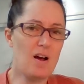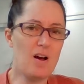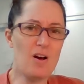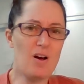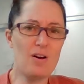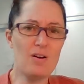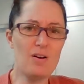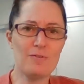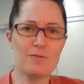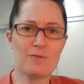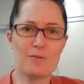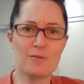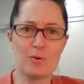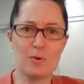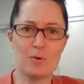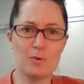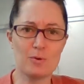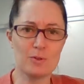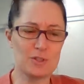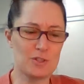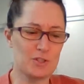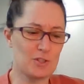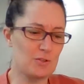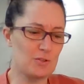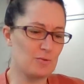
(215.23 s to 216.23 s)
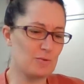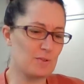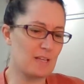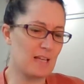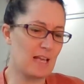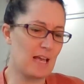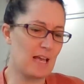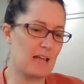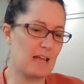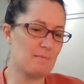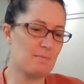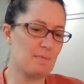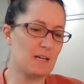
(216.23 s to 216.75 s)
"Of course you
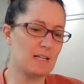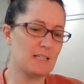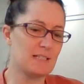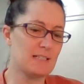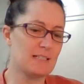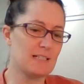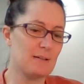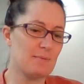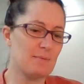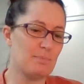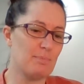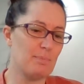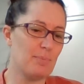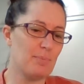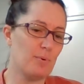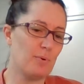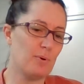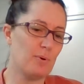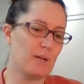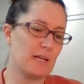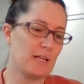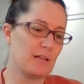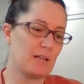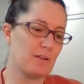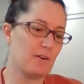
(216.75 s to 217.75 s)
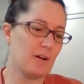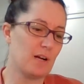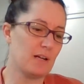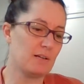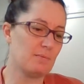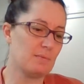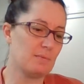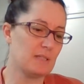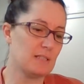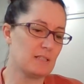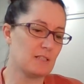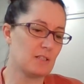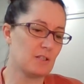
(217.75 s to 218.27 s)
can, my dear boy," cried
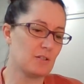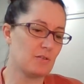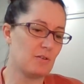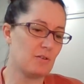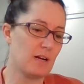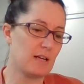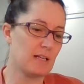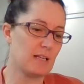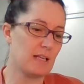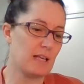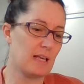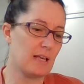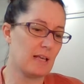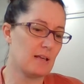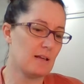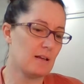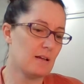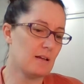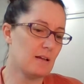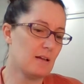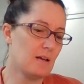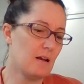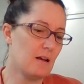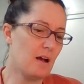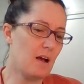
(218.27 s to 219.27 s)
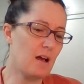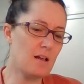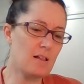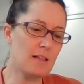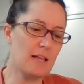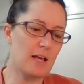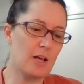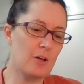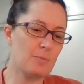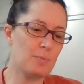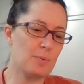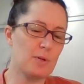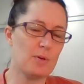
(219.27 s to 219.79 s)
Mr. Kranky. "I'll
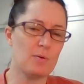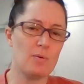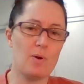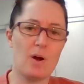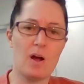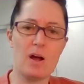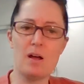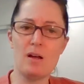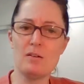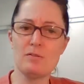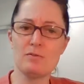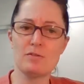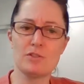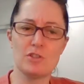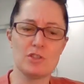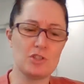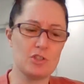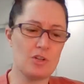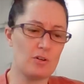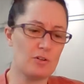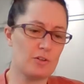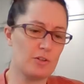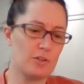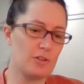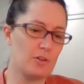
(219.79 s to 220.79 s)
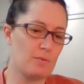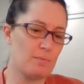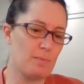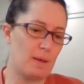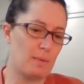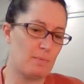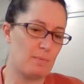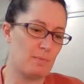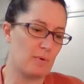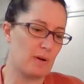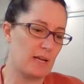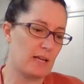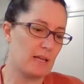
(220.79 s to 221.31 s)
help you. I'll jog your
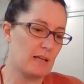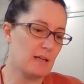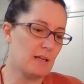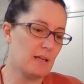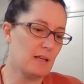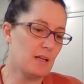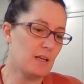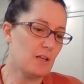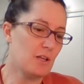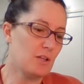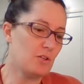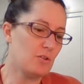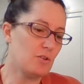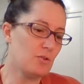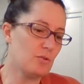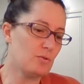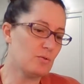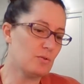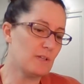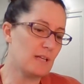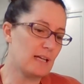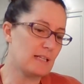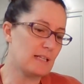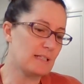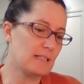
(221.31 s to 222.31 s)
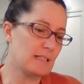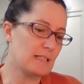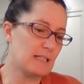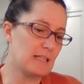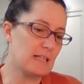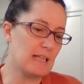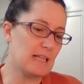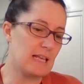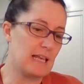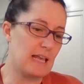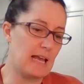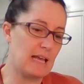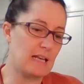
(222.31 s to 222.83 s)
memory. You'll get it in
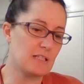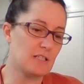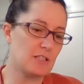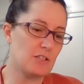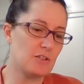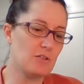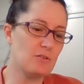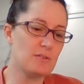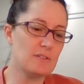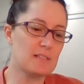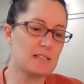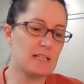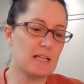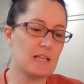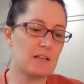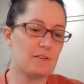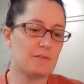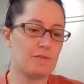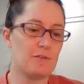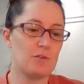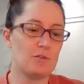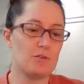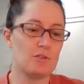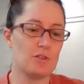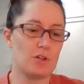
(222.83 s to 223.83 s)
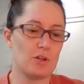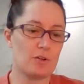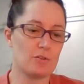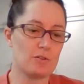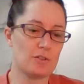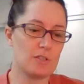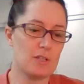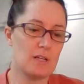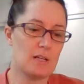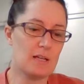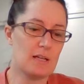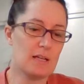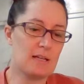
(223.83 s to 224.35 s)
the end, you see if you don't.
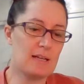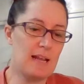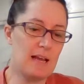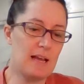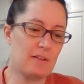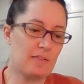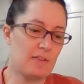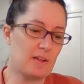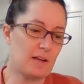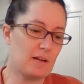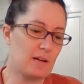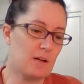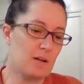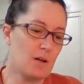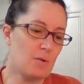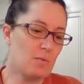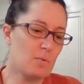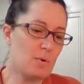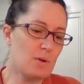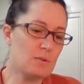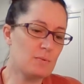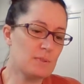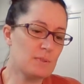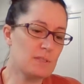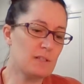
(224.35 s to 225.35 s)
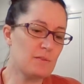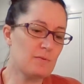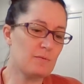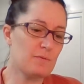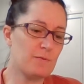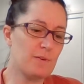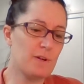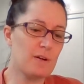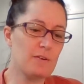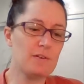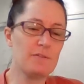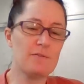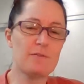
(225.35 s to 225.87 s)
Now then, what was the
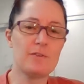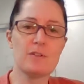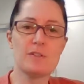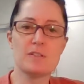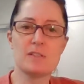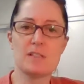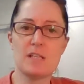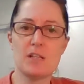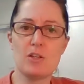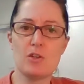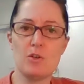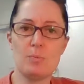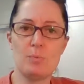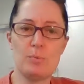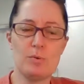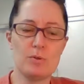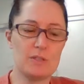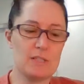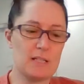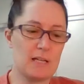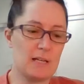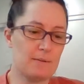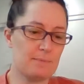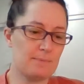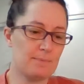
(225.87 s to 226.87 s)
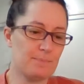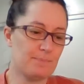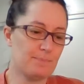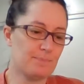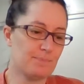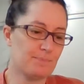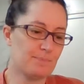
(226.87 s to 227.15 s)
very first thing you put in?"